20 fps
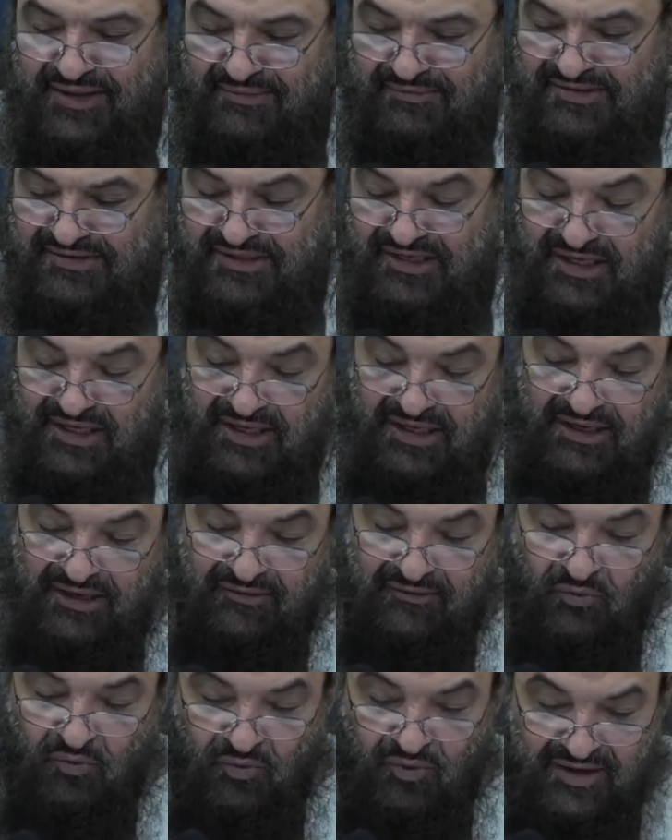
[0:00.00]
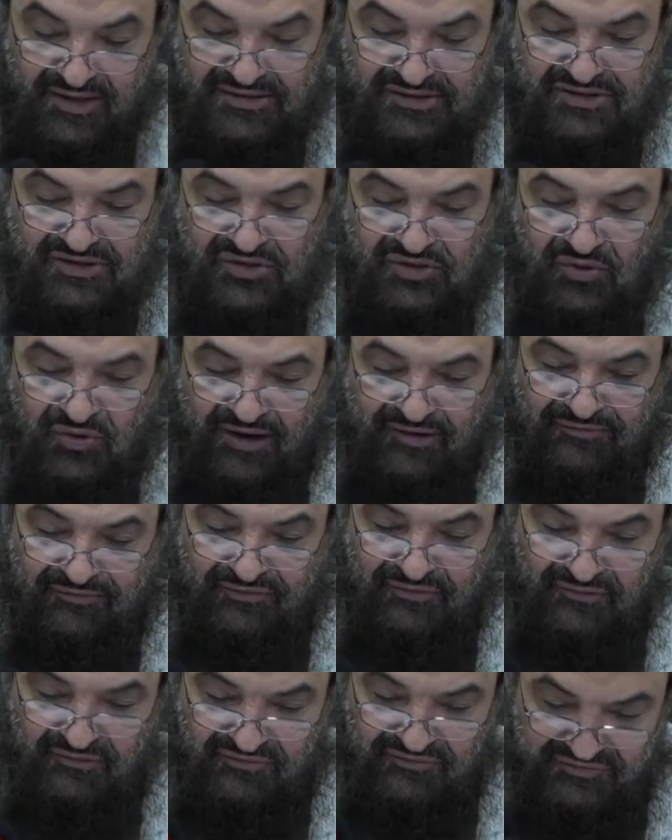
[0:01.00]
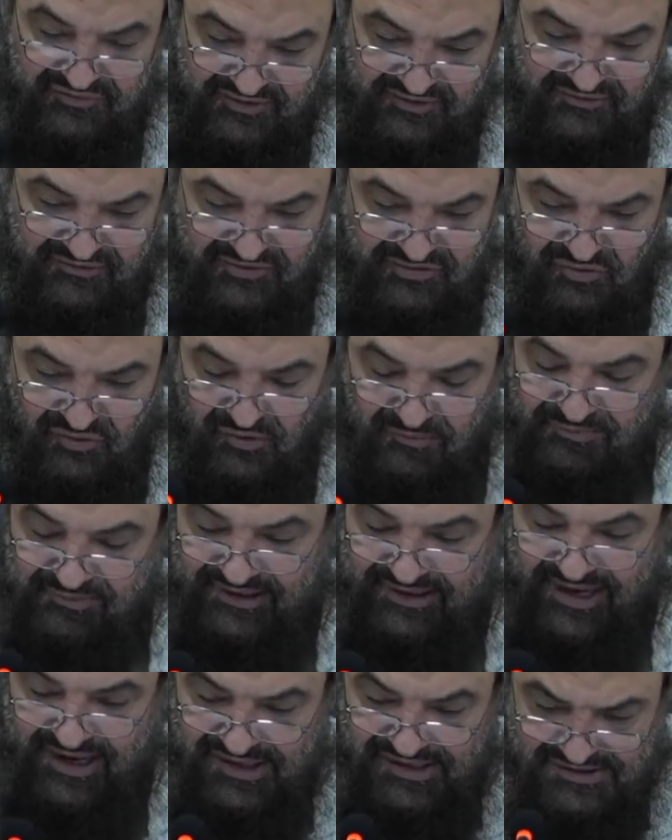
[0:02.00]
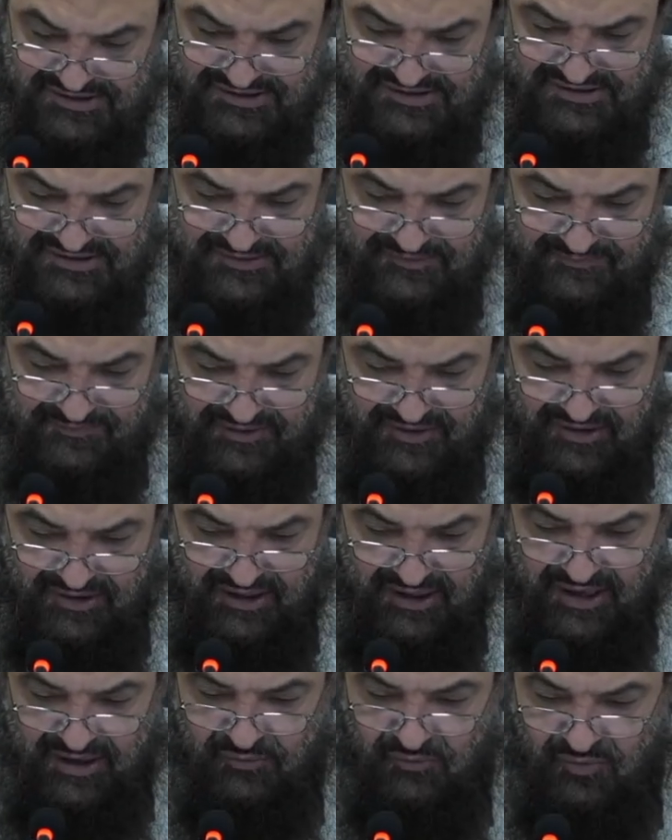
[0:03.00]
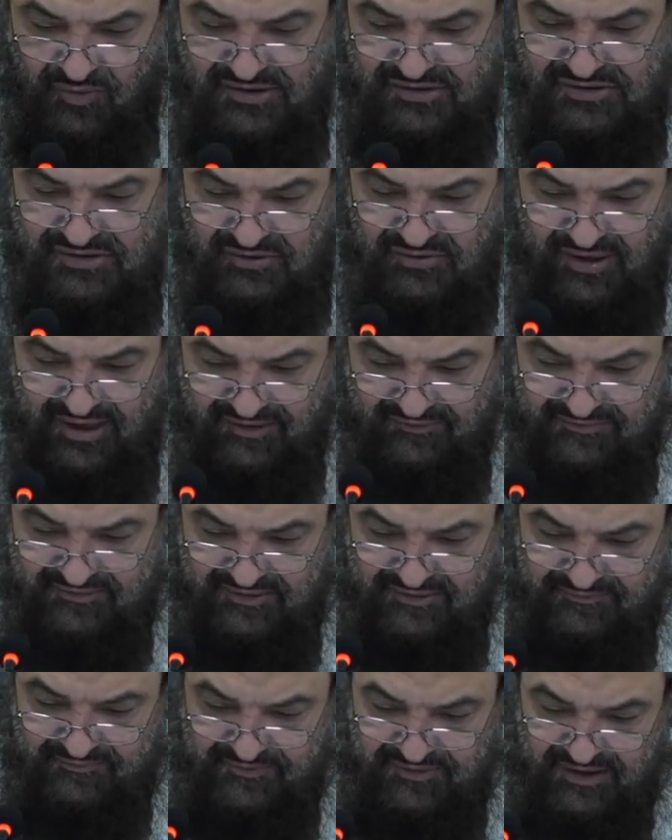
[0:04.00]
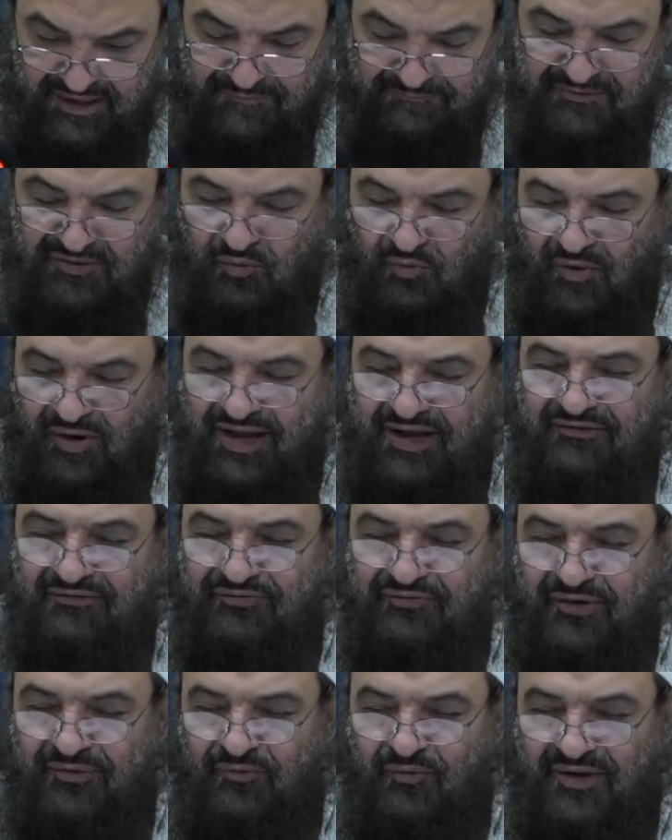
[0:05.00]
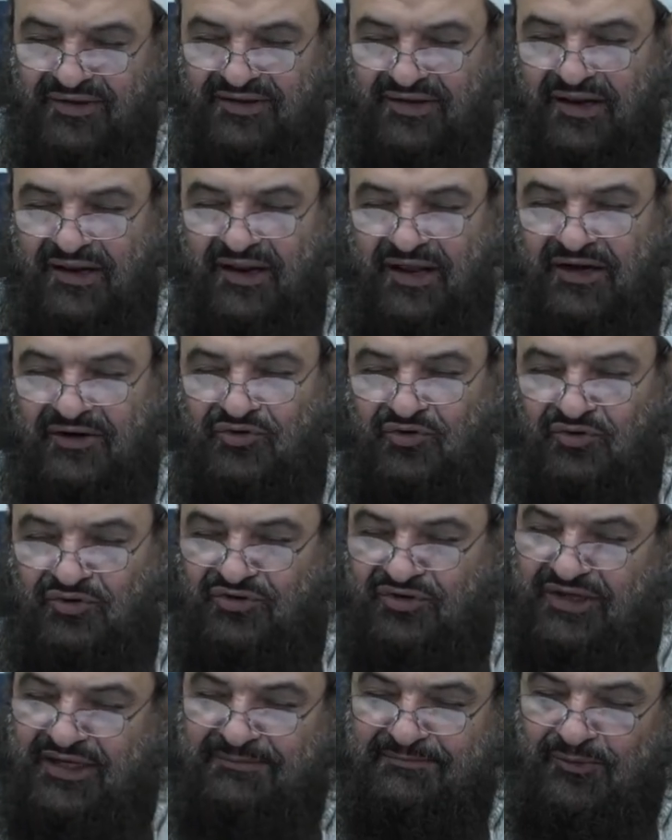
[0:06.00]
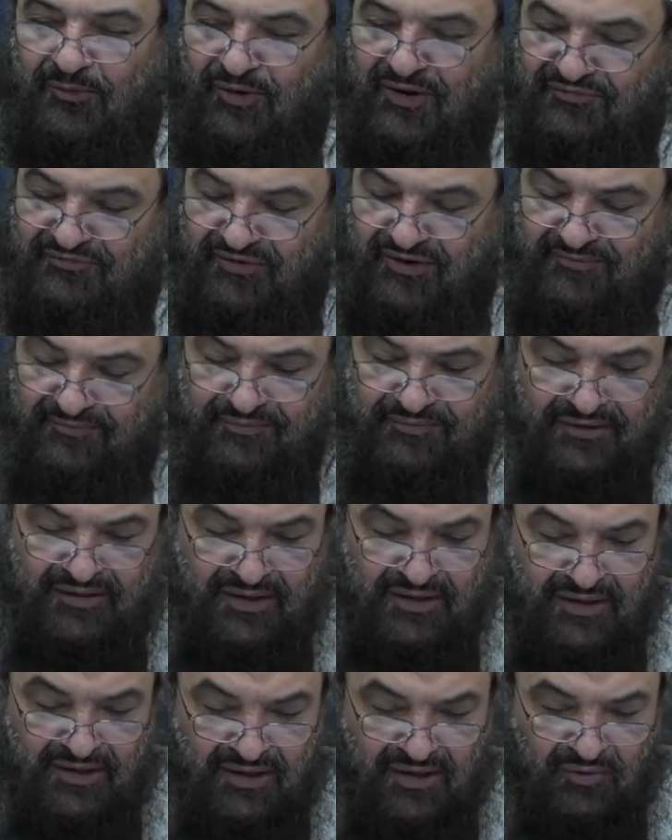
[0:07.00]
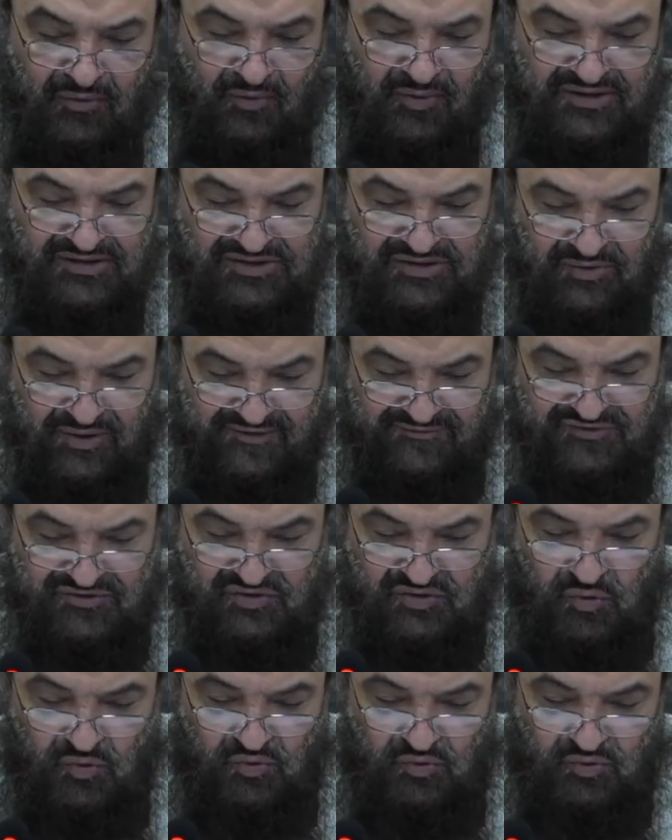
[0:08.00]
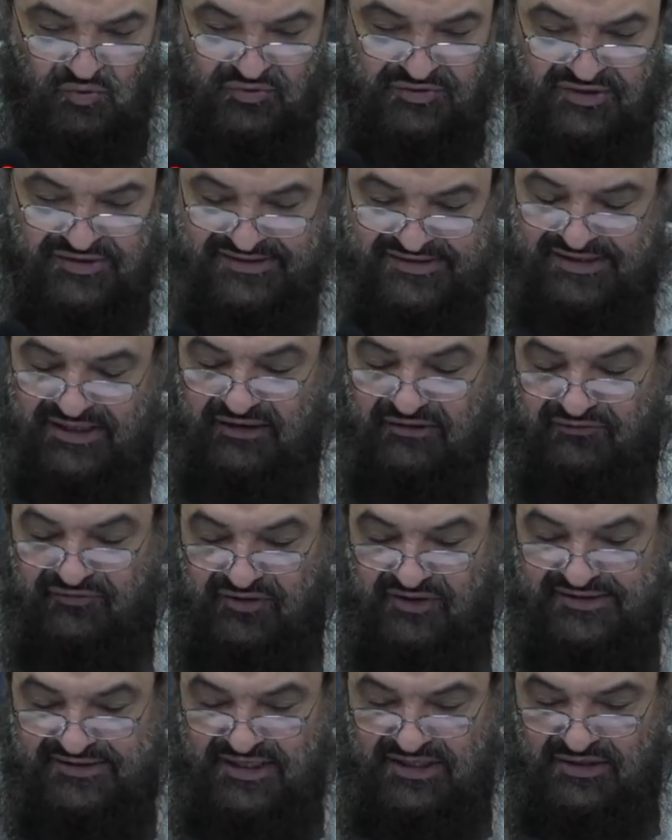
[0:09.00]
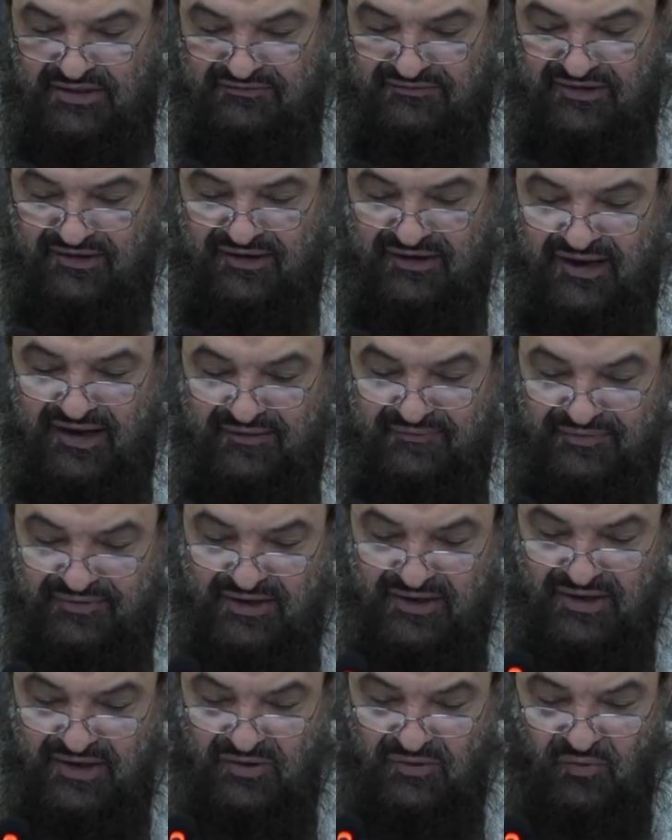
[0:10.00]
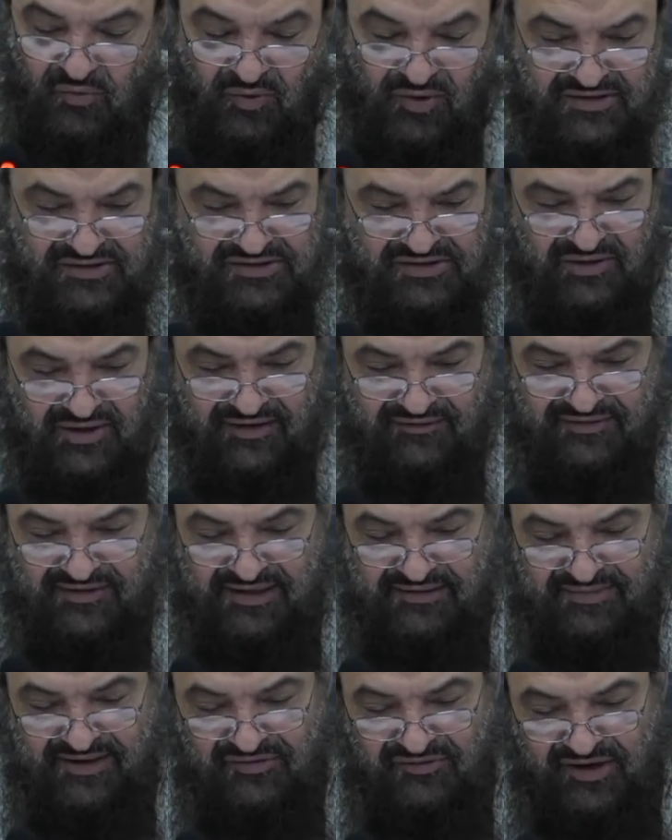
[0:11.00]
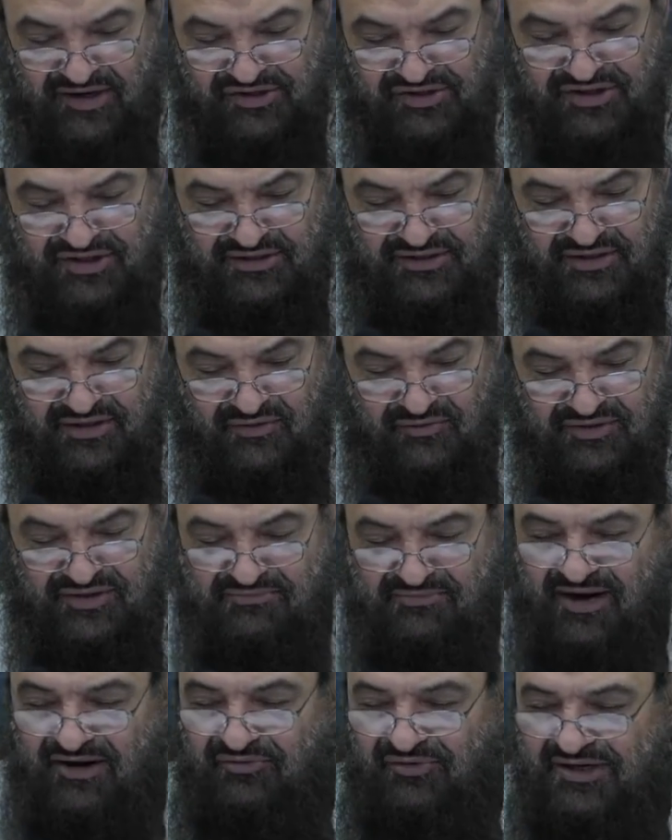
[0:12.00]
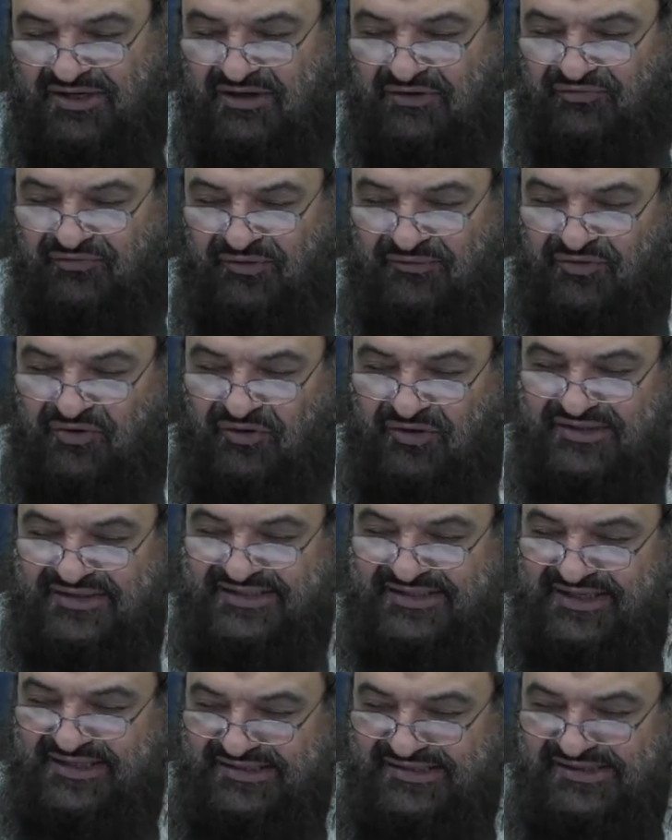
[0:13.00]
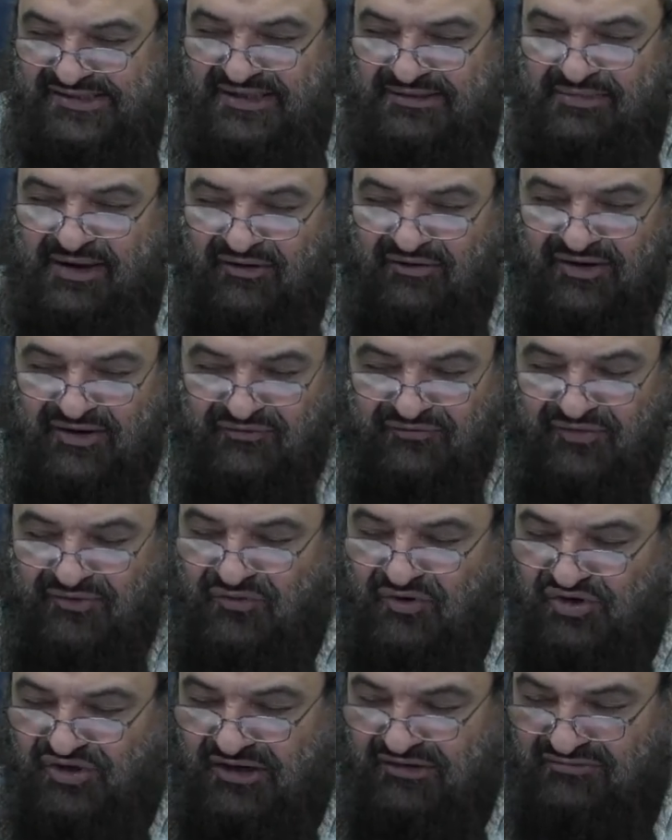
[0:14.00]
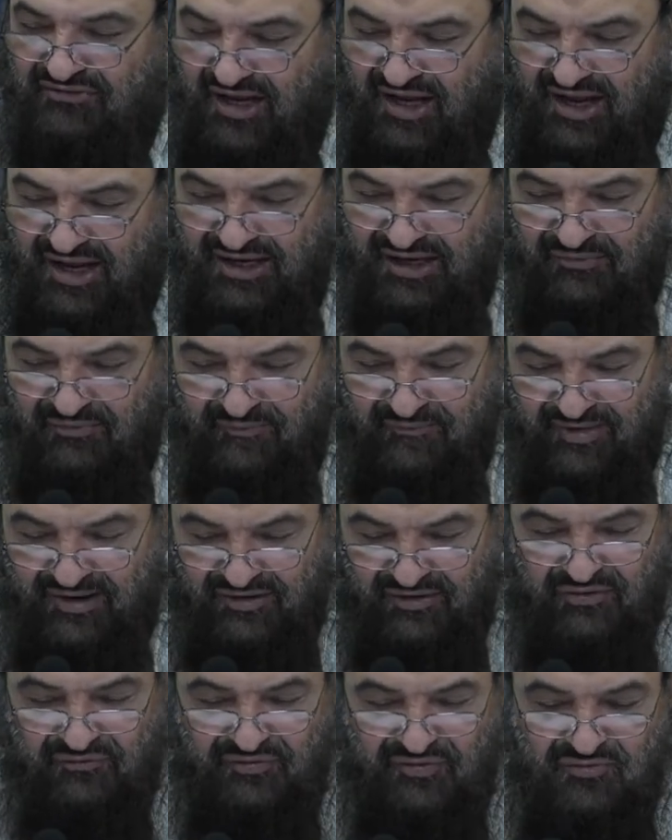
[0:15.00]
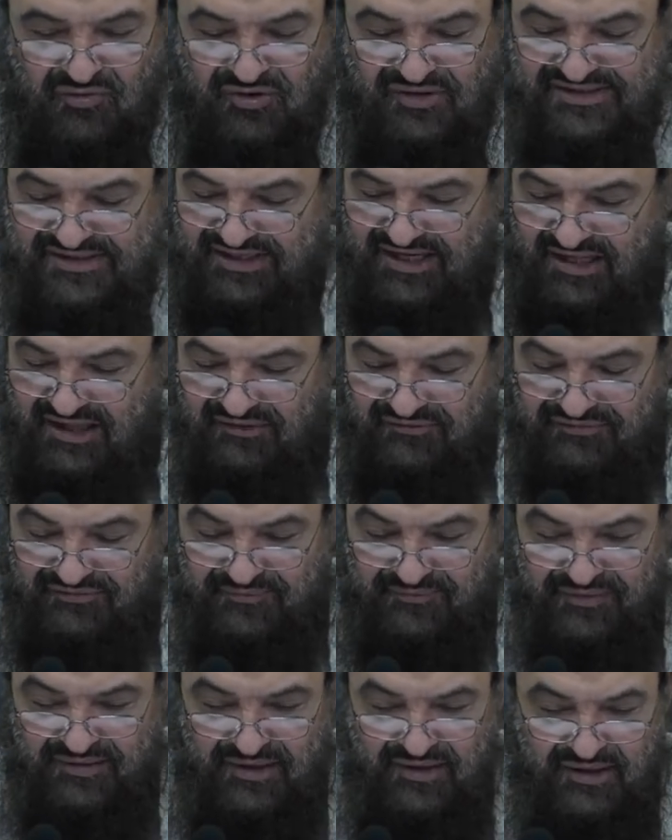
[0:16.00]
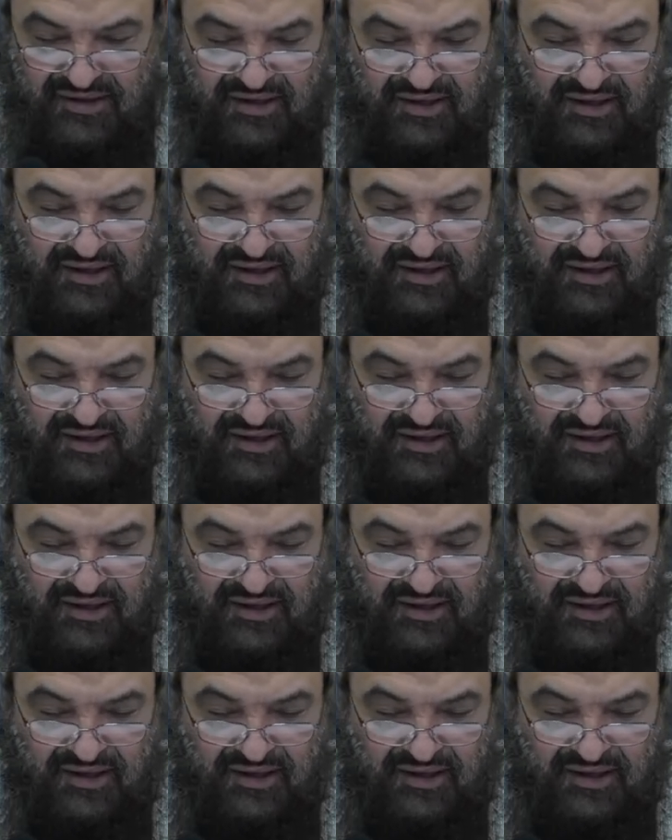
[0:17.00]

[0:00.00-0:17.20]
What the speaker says: That means once you have fulfilled your obligations, and once you have kept away from what Allah told you to keep away from, and once you have sold yourself for the sake of Allah, once you have the immigration, or the migrated from your sins, and migrated from your shaitan, and migrated from yourself,